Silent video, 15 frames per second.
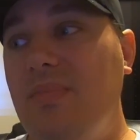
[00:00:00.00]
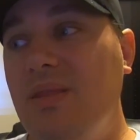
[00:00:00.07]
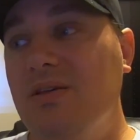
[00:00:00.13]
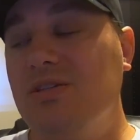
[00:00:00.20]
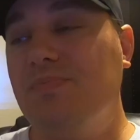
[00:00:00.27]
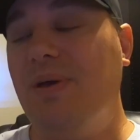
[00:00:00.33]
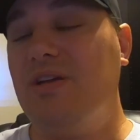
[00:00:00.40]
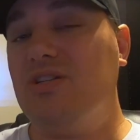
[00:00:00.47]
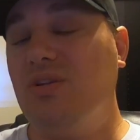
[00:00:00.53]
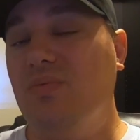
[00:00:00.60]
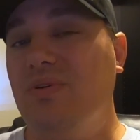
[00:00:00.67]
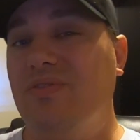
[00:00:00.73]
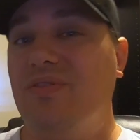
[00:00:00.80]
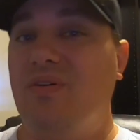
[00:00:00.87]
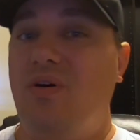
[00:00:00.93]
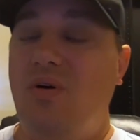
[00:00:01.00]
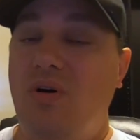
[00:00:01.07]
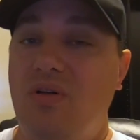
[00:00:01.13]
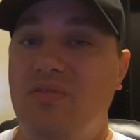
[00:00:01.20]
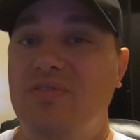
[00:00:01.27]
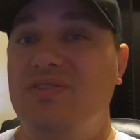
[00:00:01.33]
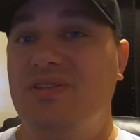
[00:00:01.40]
especially with
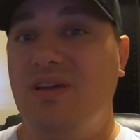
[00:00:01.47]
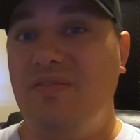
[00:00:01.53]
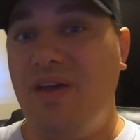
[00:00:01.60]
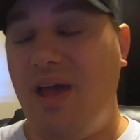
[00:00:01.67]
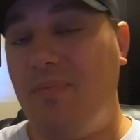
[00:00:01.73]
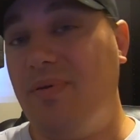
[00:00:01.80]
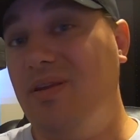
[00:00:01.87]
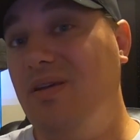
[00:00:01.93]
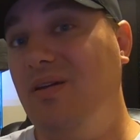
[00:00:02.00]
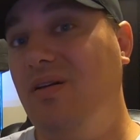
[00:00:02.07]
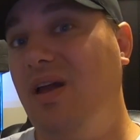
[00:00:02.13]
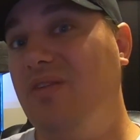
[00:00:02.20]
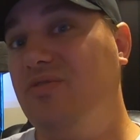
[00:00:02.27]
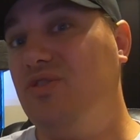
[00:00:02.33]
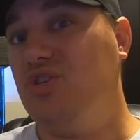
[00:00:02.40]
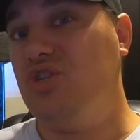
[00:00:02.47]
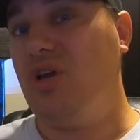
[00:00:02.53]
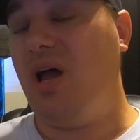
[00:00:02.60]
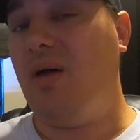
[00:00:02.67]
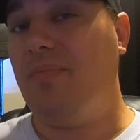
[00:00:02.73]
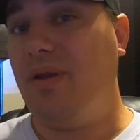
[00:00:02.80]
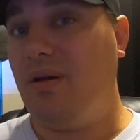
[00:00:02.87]
all the stuff happening at the
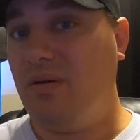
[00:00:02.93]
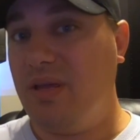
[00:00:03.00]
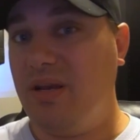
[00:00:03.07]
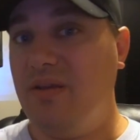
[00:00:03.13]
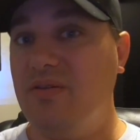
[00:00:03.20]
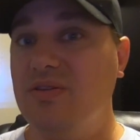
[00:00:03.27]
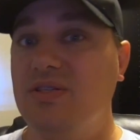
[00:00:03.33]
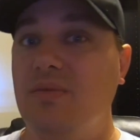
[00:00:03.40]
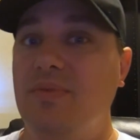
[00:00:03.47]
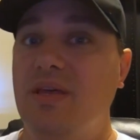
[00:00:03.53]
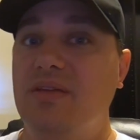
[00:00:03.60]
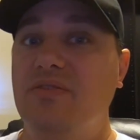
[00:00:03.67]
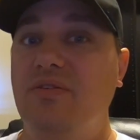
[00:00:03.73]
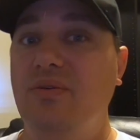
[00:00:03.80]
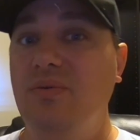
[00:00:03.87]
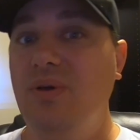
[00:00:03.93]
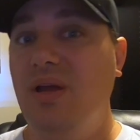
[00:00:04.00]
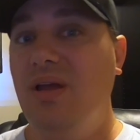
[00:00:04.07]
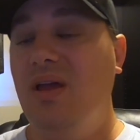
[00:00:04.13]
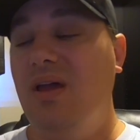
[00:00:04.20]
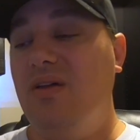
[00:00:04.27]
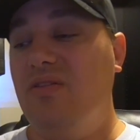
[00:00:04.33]
shop, and I'll get into some of that too,
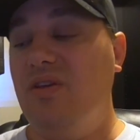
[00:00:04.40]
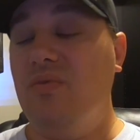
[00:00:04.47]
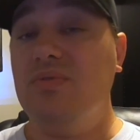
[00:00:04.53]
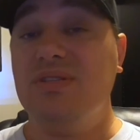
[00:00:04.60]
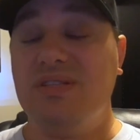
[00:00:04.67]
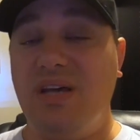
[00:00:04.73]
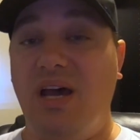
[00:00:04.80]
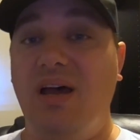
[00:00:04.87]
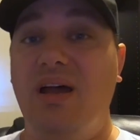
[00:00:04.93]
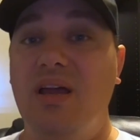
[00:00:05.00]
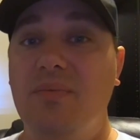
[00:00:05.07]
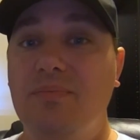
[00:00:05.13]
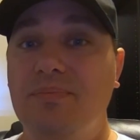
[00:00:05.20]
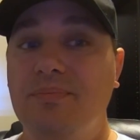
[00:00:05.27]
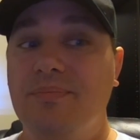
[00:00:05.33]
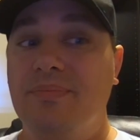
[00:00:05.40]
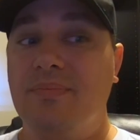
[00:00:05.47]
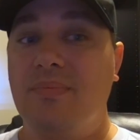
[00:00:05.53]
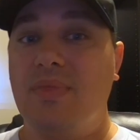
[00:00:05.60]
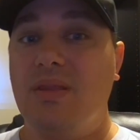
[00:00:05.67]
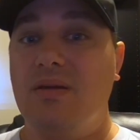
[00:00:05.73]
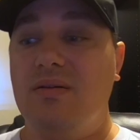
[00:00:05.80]
that it was time
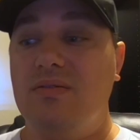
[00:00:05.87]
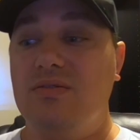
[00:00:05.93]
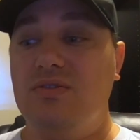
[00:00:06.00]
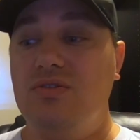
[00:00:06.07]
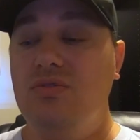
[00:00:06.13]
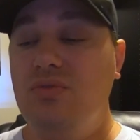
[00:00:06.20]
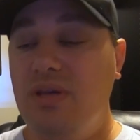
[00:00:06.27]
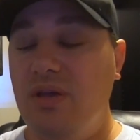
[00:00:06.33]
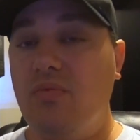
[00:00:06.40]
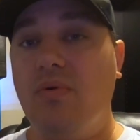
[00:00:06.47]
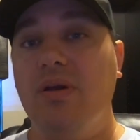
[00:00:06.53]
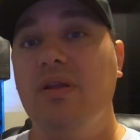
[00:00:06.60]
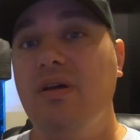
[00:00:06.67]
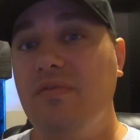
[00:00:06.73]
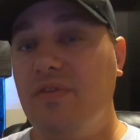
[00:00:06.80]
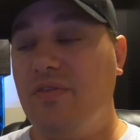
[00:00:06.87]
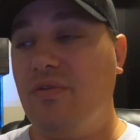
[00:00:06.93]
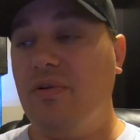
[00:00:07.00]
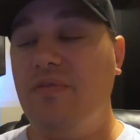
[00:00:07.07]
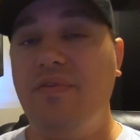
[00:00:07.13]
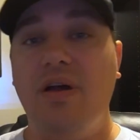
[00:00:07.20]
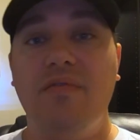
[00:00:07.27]
to get rid of the
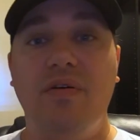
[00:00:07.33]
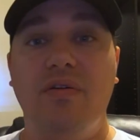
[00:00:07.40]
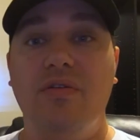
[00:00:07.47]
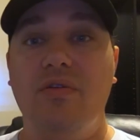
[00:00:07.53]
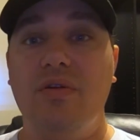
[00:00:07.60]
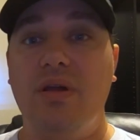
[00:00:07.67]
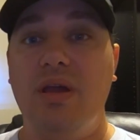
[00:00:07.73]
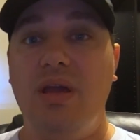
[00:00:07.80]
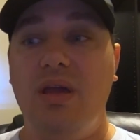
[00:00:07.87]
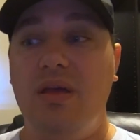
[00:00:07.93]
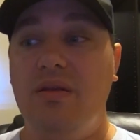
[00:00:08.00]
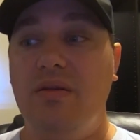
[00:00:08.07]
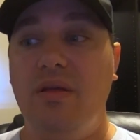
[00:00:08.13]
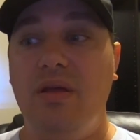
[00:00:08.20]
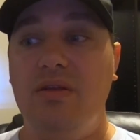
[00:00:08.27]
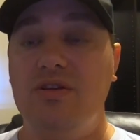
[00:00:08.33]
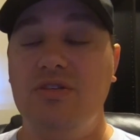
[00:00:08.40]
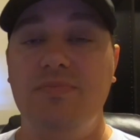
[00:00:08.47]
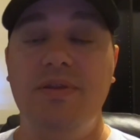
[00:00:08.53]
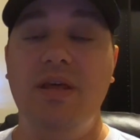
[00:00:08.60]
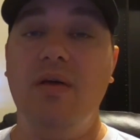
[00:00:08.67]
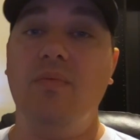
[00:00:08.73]
3500 and, and
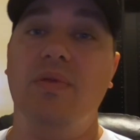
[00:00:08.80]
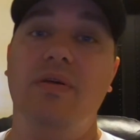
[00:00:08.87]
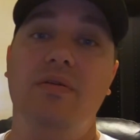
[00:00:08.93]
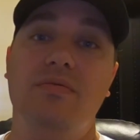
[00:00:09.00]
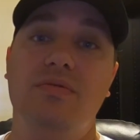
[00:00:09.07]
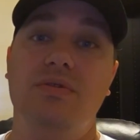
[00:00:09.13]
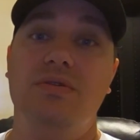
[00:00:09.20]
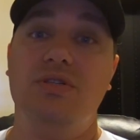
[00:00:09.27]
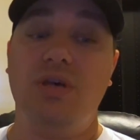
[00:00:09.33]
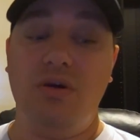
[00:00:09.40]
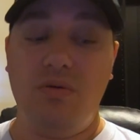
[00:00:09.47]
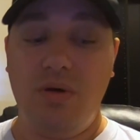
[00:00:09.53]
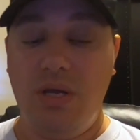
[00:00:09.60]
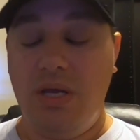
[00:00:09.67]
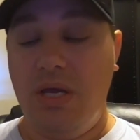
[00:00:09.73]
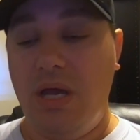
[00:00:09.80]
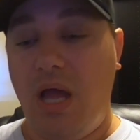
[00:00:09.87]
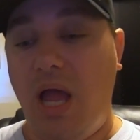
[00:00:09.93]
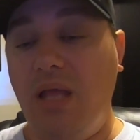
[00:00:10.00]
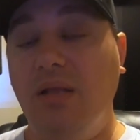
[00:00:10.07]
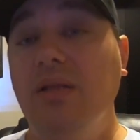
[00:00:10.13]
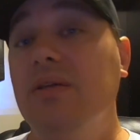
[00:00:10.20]
just be done with it. So
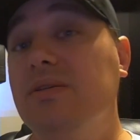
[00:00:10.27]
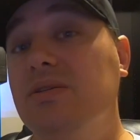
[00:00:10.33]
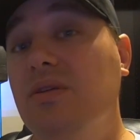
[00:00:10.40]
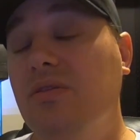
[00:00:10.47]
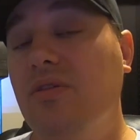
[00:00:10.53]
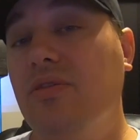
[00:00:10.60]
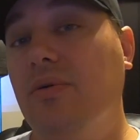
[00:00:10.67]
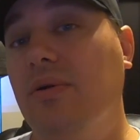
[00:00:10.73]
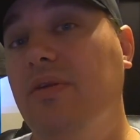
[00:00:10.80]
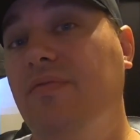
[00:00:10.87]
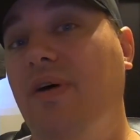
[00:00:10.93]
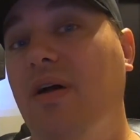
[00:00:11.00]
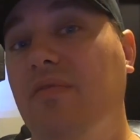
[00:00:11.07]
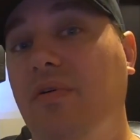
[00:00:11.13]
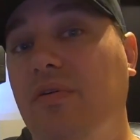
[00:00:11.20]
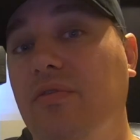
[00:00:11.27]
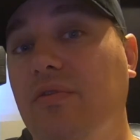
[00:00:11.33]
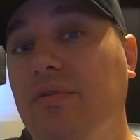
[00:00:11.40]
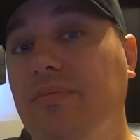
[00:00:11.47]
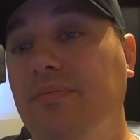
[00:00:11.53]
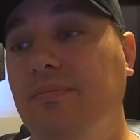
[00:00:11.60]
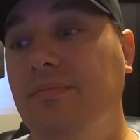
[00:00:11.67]
I listed the
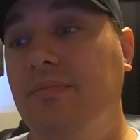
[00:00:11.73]
3500